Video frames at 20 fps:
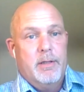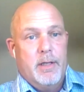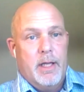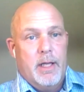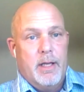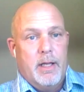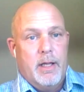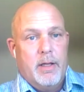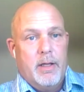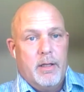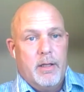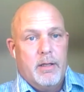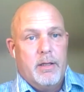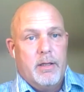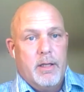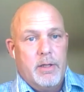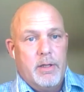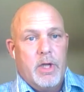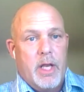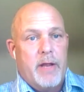and
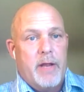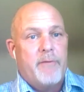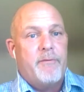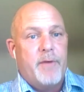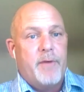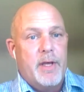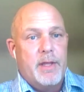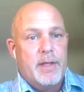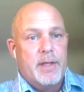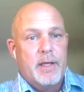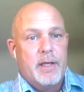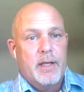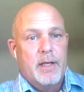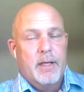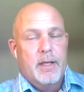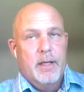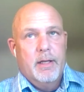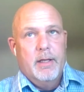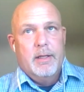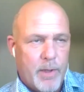that you can have faith
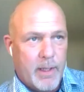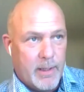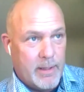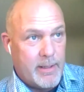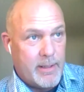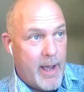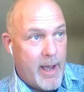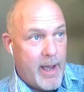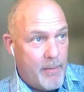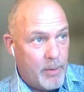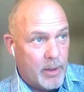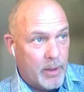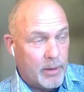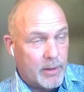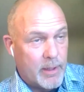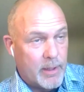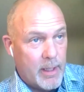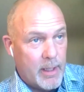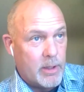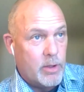in, and the time it'll
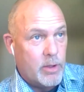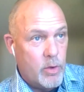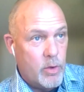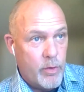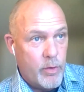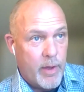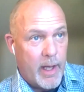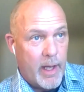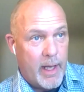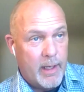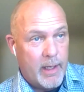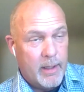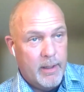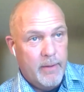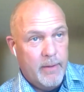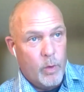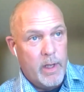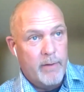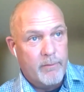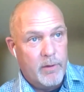take to do that.
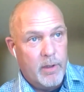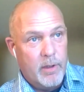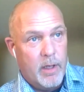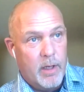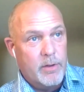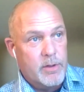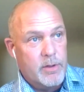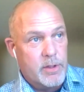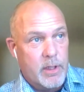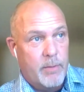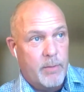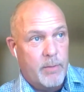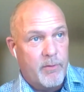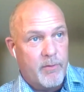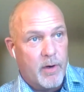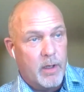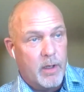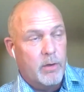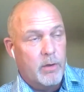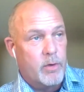We have done some
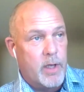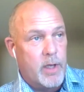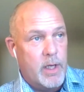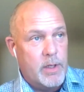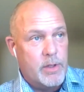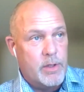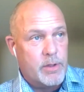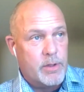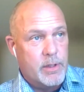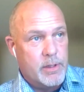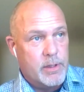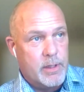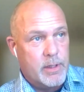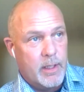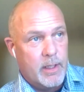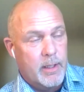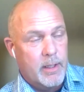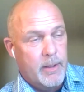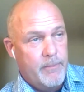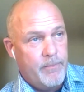of our locations,
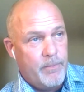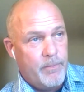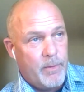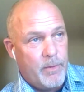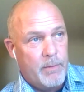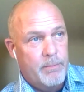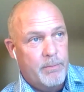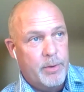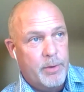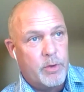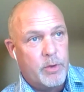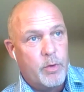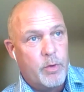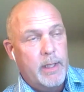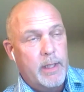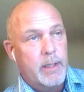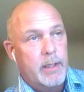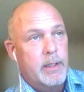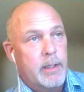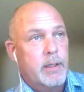and
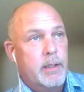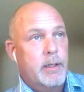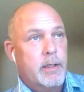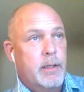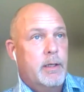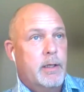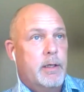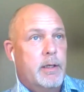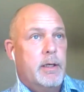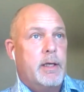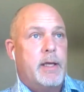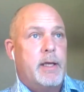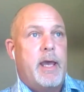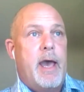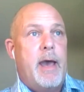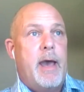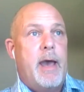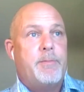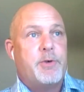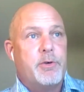between
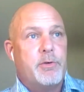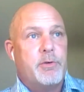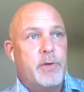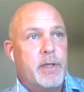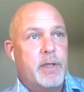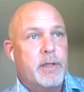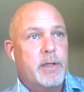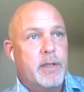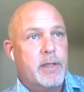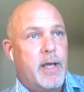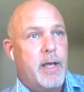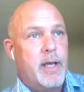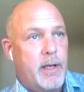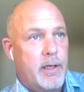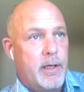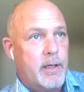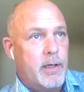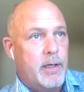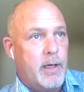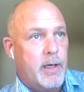capturing the
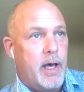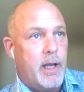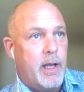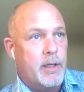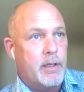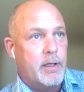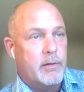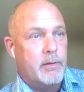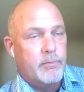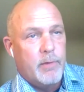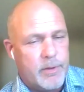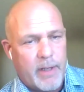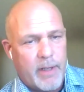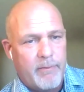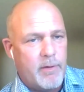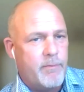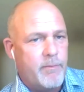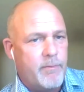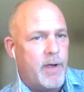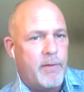data on a
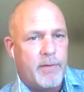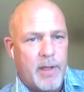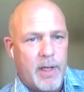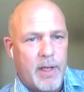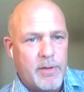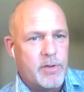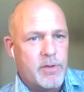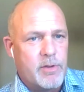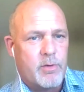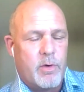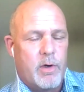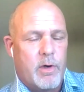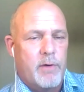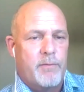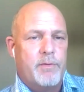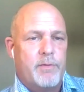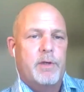75,000 square